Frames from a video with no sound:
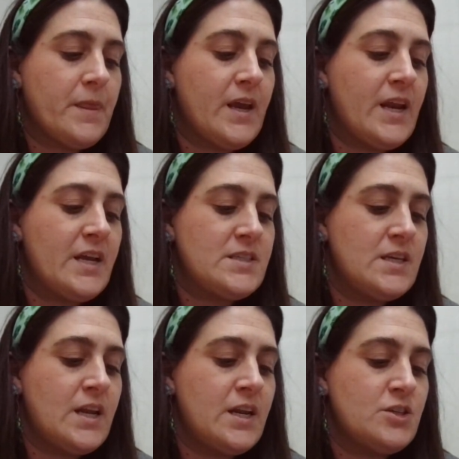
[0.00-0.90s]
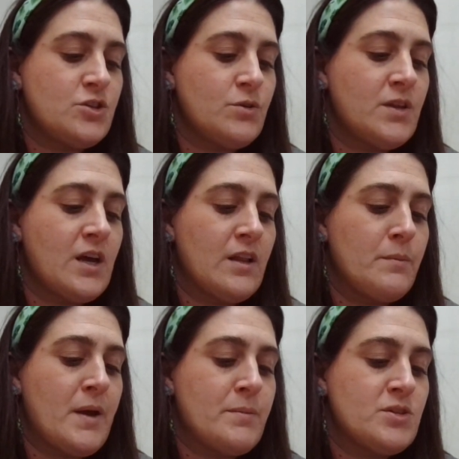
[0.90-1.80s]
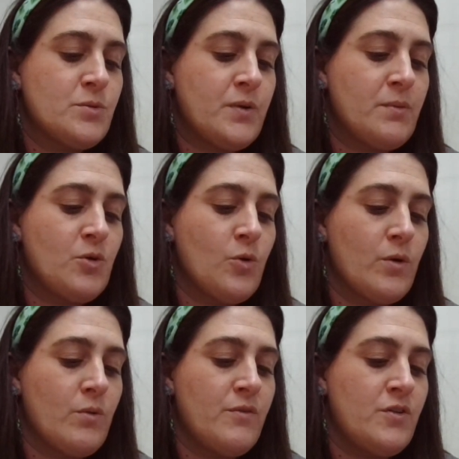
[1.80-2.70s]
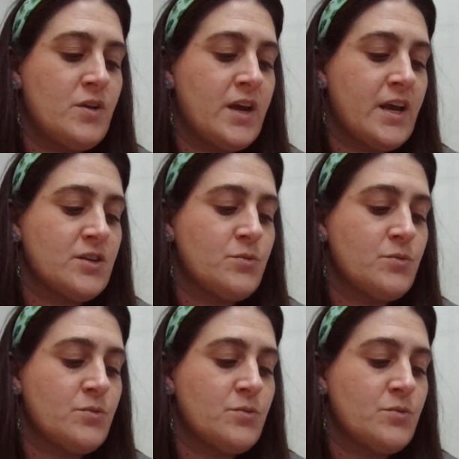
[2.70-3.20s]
In 1882, the Alabama Supreme Court reviewed a case